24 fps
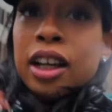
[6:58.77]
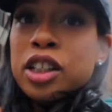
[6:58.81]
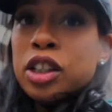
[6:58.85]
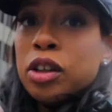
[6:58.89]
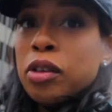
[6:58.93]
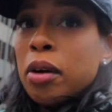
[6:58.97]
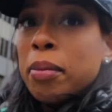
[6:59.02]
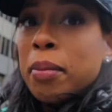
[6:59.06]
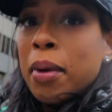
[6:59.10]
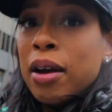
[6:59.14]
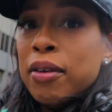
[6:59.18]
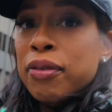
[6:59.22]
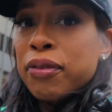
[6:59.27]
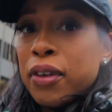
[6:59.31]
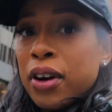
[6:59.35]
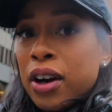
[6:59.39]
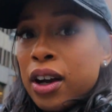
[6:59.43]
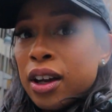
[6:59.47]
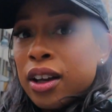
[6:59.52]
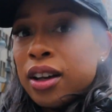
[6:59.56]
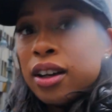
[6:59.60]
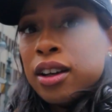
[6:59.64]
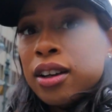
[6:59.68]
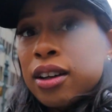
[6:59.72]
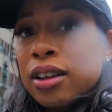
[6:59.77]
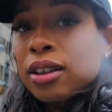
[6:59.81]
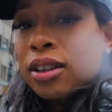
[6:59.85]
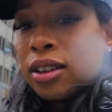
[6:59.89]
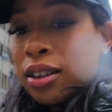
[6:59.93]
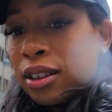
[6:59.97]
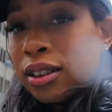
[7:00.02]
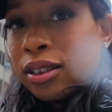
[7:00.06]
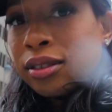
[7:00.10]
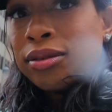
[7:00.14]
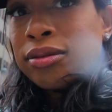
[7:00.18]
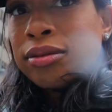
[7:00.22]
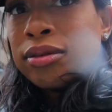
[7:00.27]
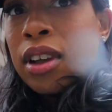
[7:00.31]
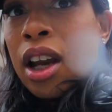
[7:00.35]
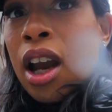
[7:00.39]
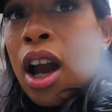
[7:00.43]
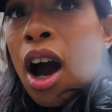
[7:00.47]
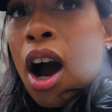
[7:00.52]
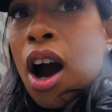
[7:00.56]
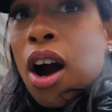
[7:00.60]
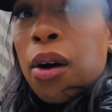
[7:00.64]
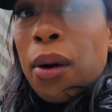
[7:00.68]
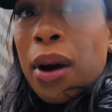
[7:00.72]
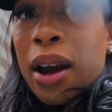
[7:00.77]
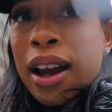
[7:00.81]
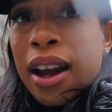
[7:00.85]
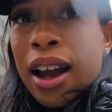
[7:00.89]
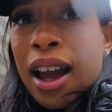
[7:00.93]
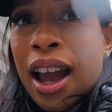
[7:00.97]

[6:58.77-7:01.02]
thought you were my friend. Oh,